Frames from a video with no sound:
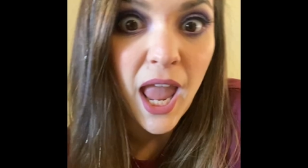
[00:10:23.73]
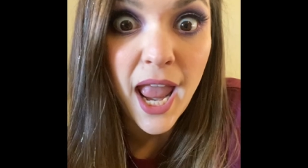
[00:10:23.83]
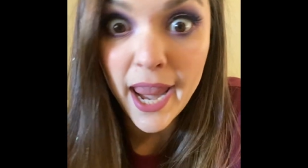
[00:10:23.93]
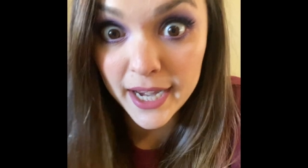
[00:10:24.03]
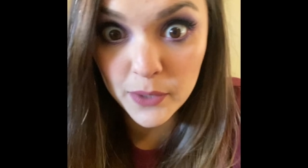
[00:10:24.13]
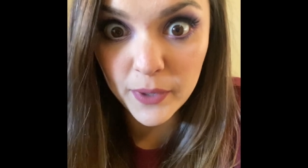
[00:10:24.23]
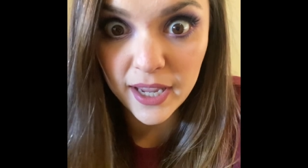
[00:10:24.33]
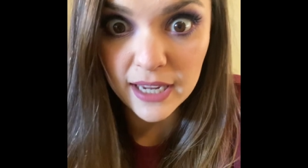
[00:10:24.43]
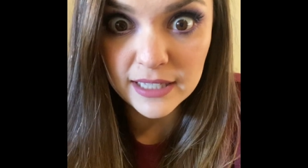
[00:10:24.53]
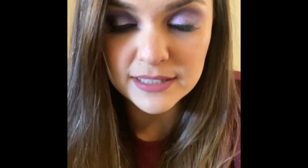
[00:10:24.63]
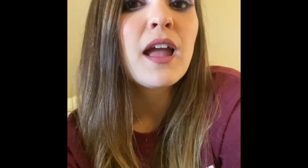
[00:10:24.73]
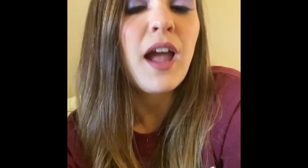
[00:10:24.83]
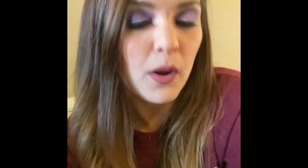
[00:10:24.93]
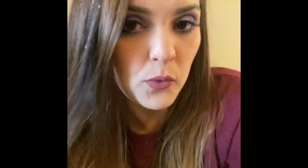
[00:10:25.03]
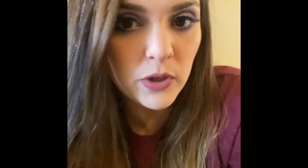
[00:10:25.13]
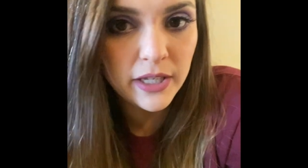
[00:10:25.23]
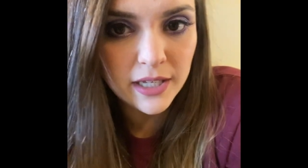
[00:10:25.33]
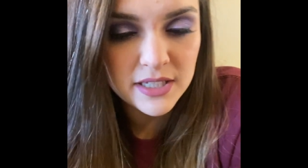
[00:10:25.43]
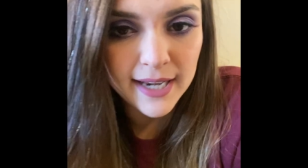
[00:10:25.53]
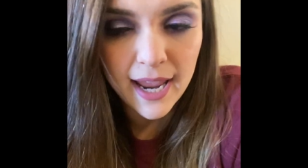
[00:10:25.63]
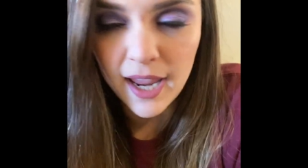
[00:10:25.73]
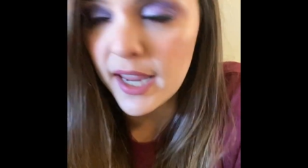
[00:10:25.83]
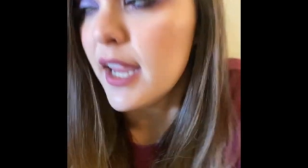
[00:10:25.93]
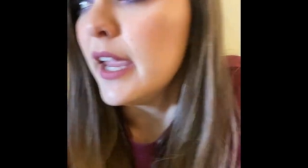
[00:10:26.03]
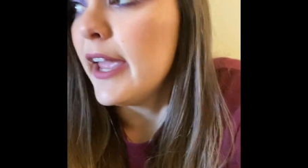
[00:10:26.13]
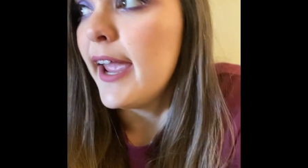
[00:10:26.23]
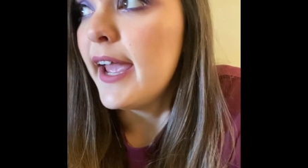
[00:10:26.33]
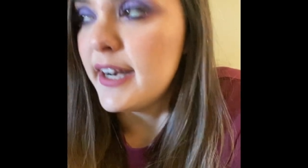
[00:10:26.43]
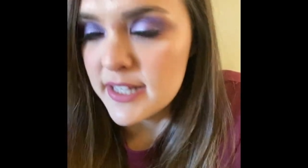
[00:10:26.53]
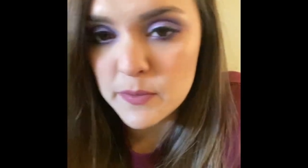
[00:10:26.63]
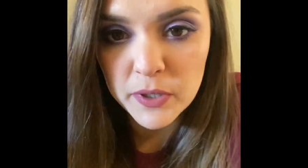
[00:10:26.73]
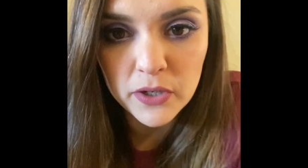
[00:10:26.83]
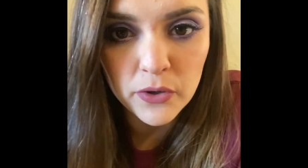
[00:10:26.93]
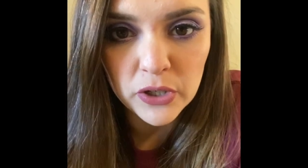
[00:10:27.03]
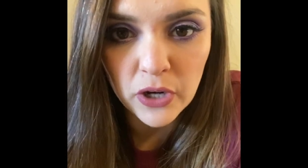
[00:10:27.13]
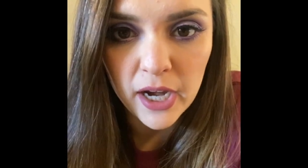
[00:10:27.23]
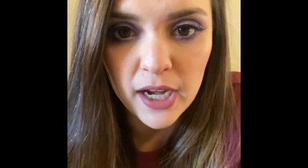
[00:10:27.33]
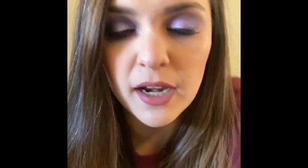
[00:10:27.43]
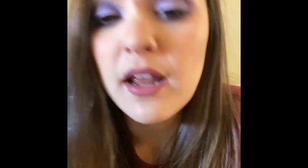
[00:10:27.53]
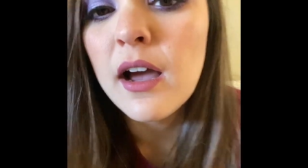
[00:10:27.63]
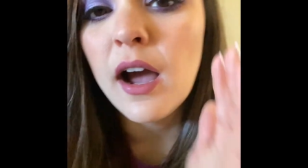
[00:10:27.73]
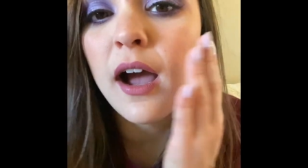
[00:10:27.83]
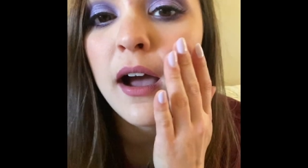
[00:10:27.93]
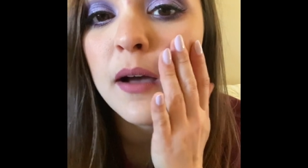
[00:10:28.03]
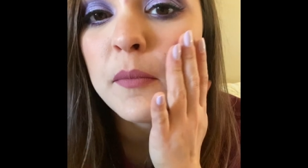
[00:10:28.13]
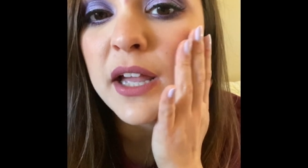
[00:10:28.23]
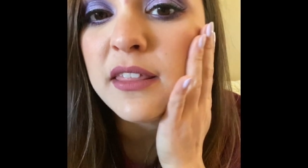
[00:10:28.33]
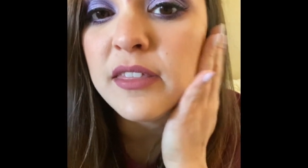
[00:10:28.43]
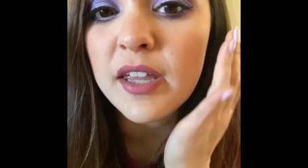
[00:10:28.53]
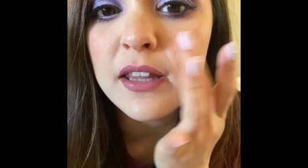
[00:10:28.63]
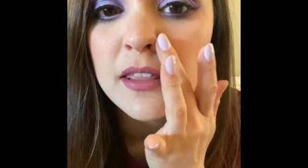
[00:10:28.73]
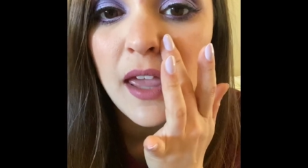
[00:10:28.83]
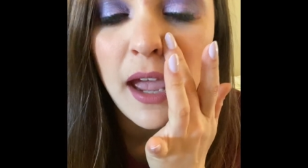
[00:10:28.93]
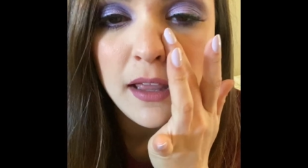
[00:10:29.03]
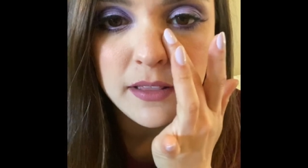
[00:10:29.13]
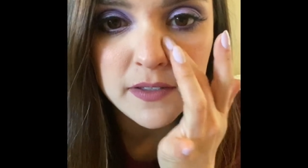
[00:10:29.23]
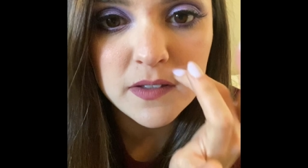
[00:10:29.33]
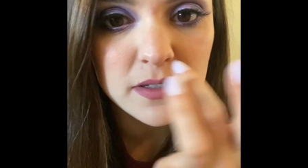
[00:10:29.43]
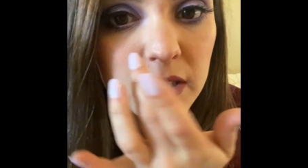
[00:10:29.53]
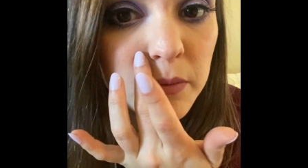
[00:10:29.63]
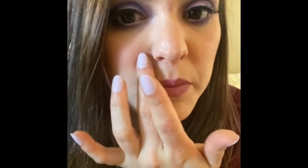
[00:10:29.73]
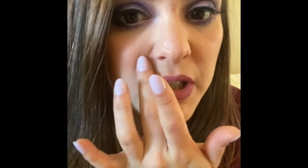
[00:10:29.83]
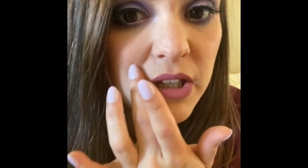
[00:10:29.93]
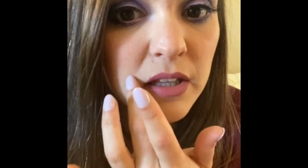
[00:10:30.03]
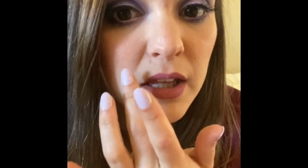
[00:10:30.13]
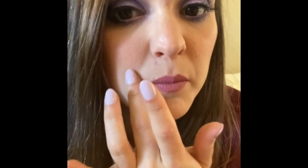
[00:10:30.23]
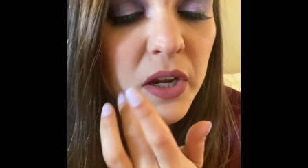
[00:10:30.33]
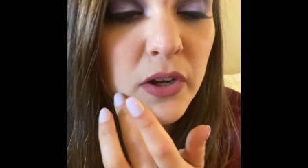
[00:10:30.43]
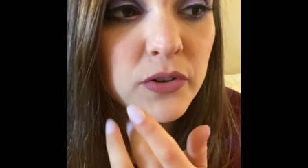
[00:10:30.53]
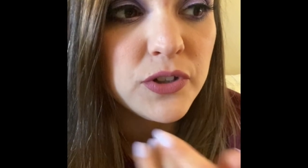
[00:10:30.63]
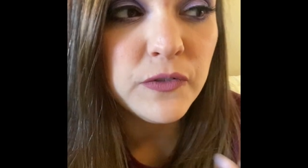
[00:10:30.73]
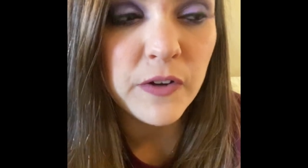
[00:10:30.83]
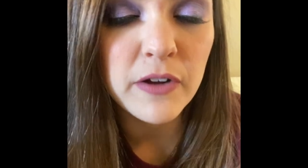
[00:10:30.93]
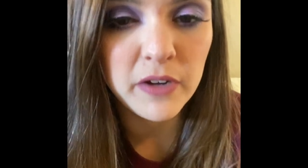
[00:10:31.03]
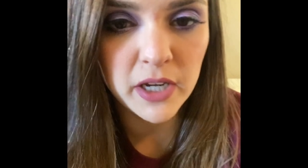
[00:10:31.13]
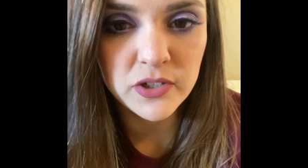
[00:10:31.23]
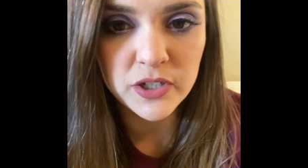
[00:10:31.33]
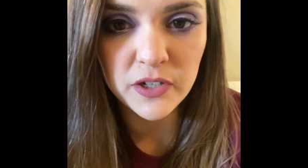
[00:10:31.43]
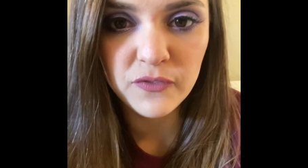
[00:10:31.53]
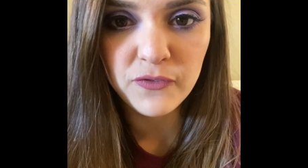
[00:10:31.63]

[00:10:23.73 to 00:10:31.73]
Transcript: Anyways, I wore it again today and it's been going great. Um, I think that this is gonna be like my go-to foundation